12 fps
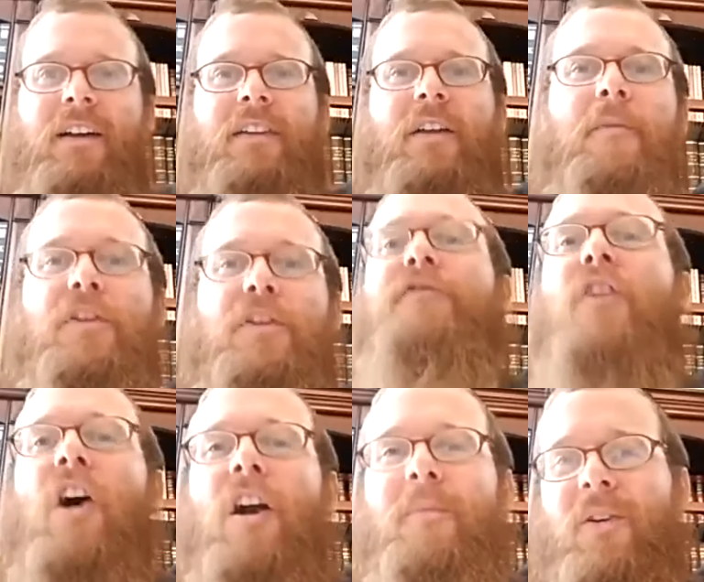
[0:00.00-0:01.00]
the the
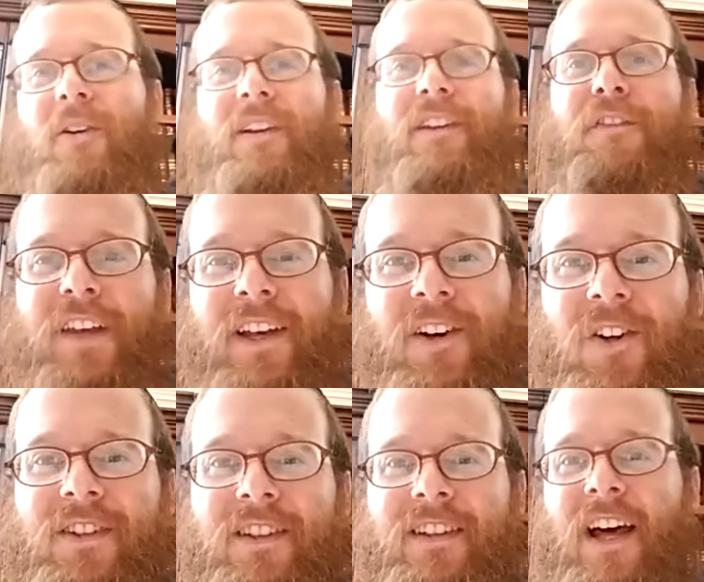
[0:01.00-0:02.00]
farmer in the
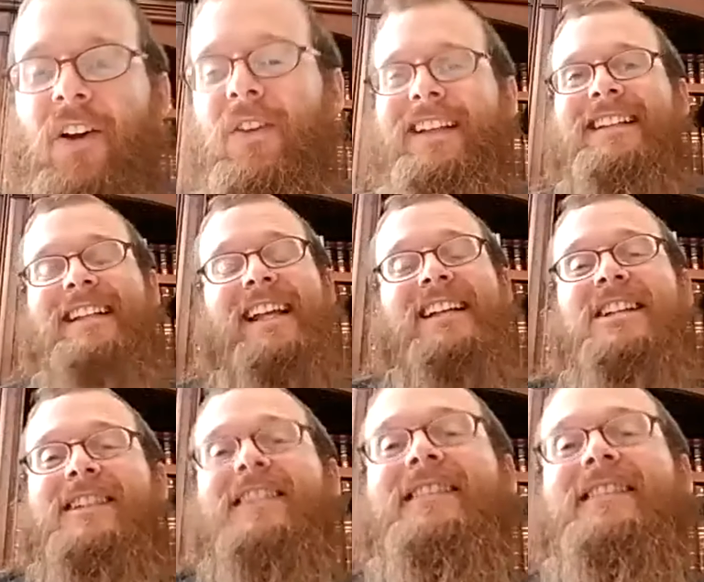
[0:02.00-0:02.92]
field not only didn't get a chance to